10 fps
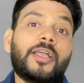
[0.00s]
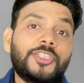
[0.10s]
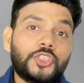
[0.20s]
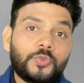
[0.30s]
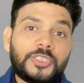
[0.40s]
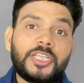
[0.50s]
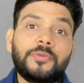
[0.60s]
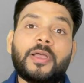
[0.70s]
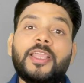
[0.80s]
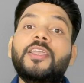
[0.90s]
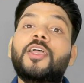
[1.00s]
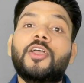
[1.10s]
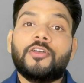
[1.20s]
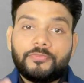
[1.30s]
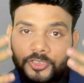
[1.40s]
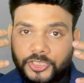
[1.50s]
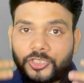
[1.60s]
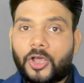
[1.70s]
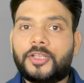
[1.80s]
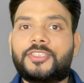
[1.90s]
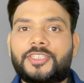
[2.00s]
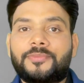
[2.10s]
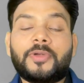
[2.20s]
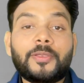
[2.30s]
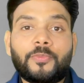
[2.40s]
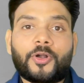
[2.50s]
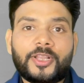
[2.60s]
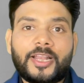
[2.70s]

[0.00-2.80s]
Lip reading: by switching my physiology, my body